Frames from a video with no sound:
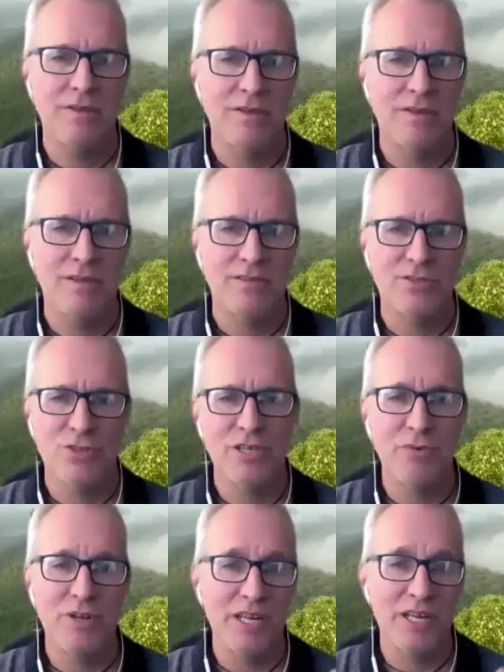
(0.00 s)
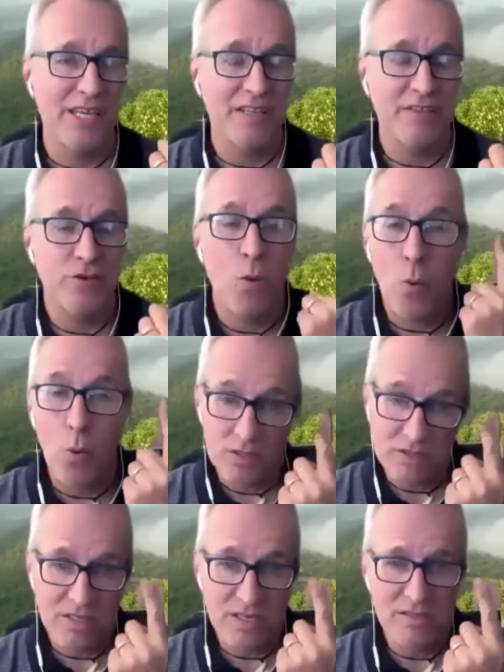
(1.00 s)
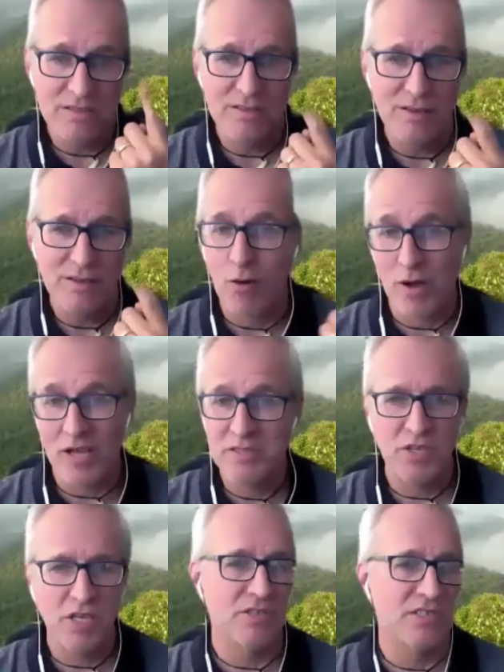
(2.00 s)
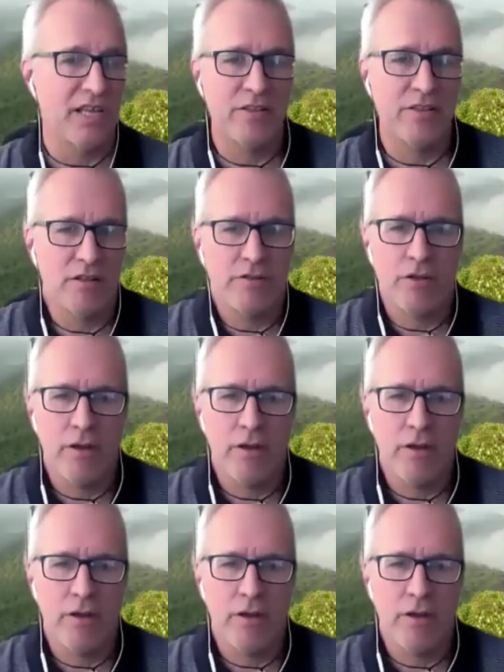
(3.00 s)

So they will eat 1 seed always, because they are not, I